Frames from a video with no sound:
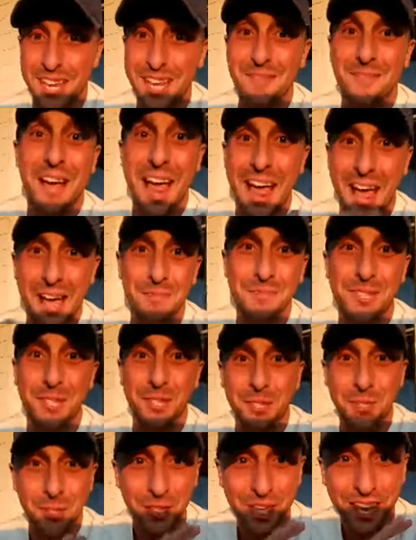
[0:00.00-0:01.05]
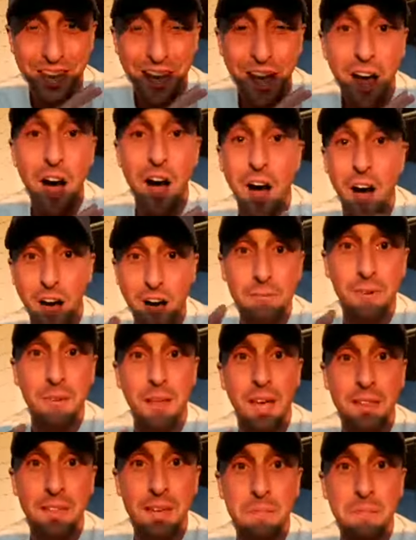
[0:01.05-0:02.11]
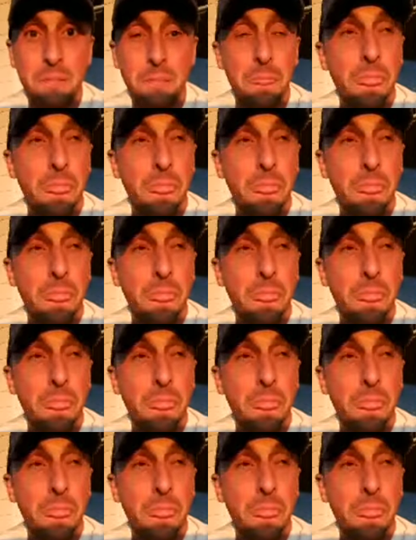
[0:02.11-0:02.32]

I'm absolutely awful at them.